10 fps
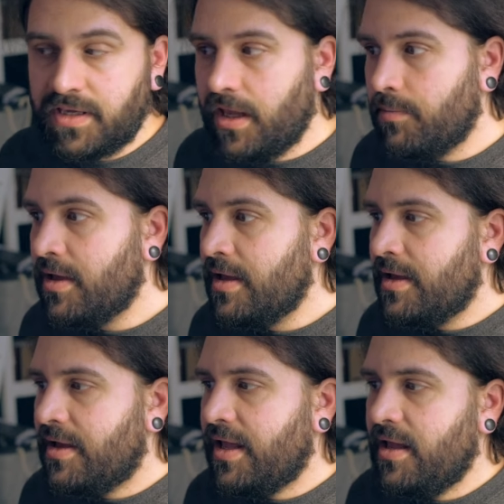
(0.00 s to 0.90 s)
game
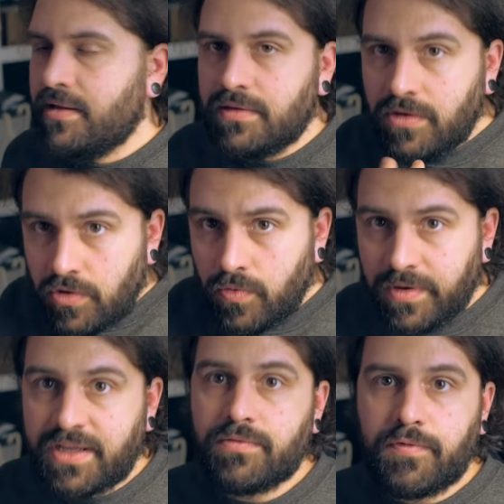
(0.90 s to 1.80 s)
a
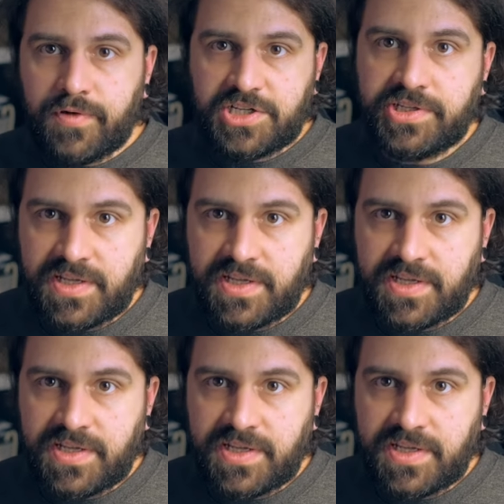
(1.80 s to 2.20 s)
new and refreshing